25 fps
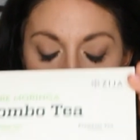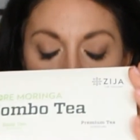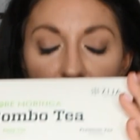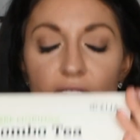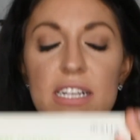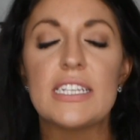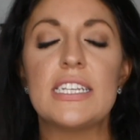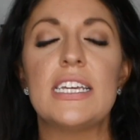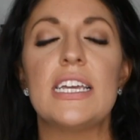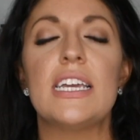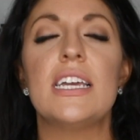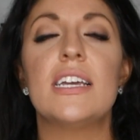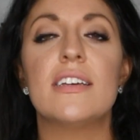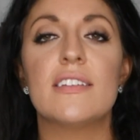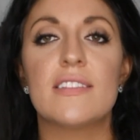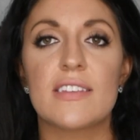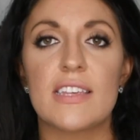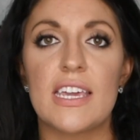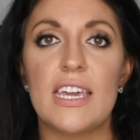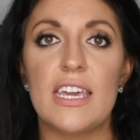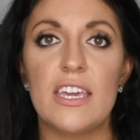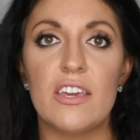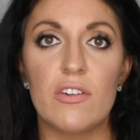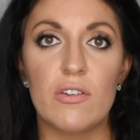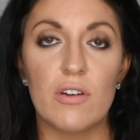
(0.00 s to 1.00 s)
The tea is
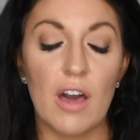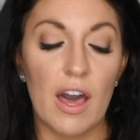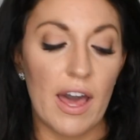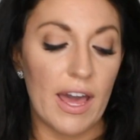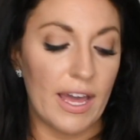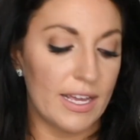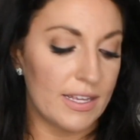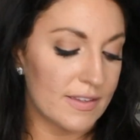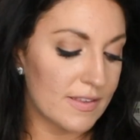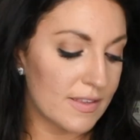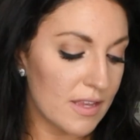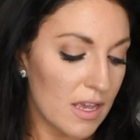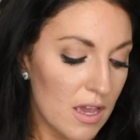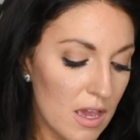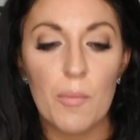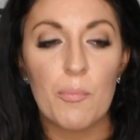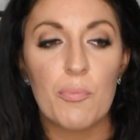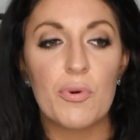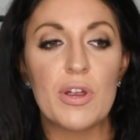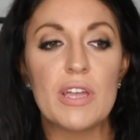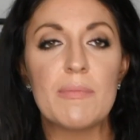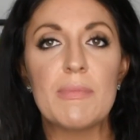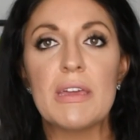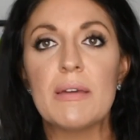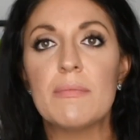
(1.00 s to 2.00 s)
key, you guys.
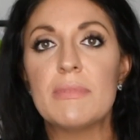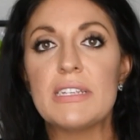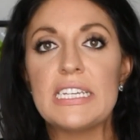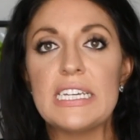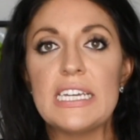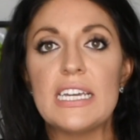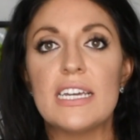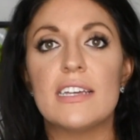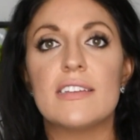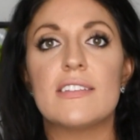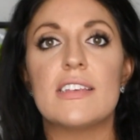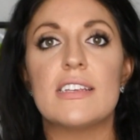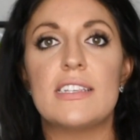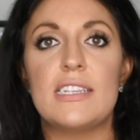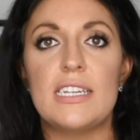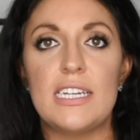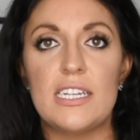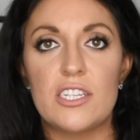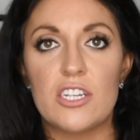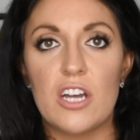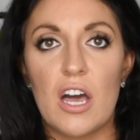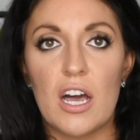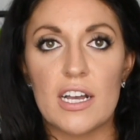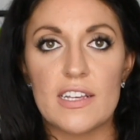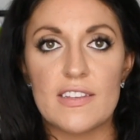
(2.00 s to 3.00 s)
Premium tea is a
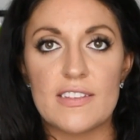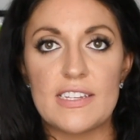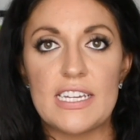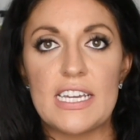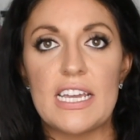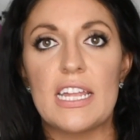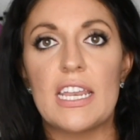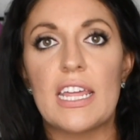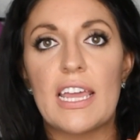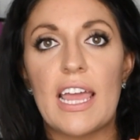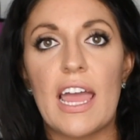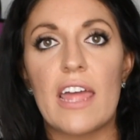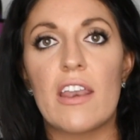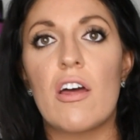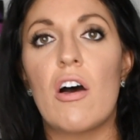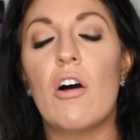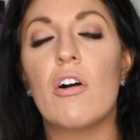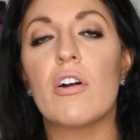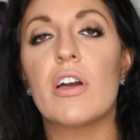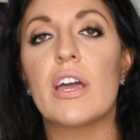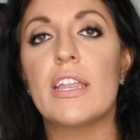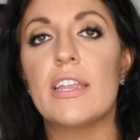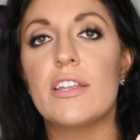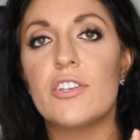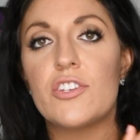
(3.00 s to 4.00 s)
detox tea, and again,
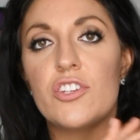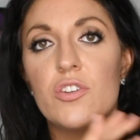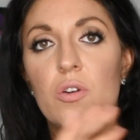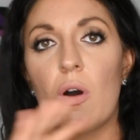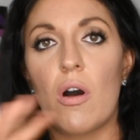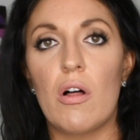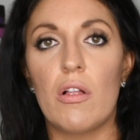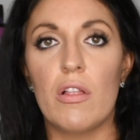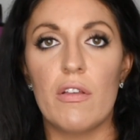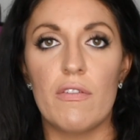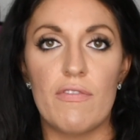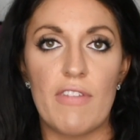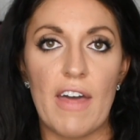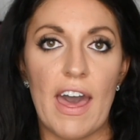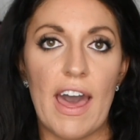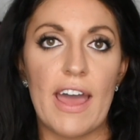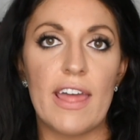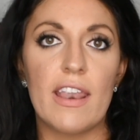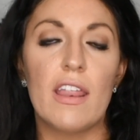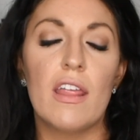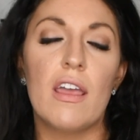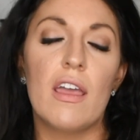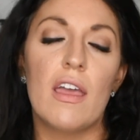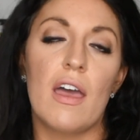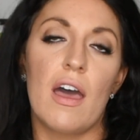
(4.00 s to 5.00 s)
I'll get into all of
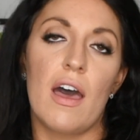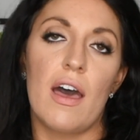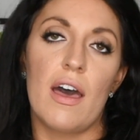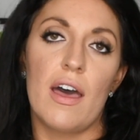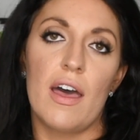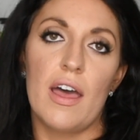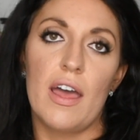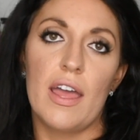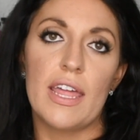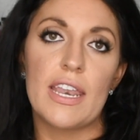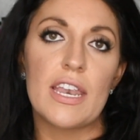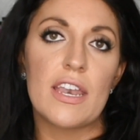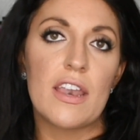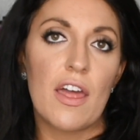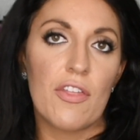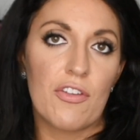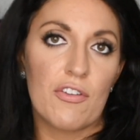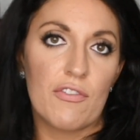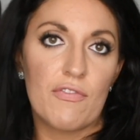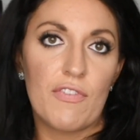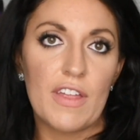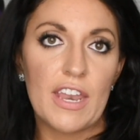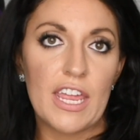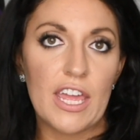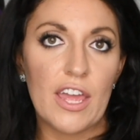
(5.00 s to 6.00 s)
that in
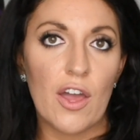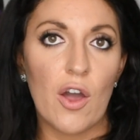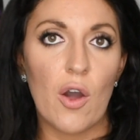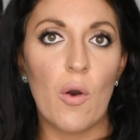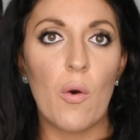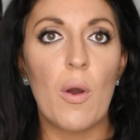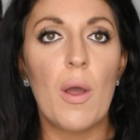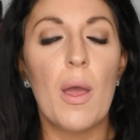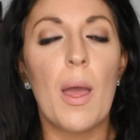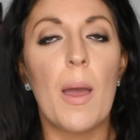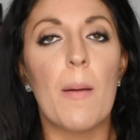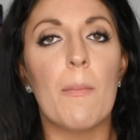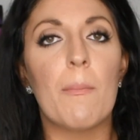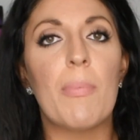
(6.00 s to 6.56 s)
another video,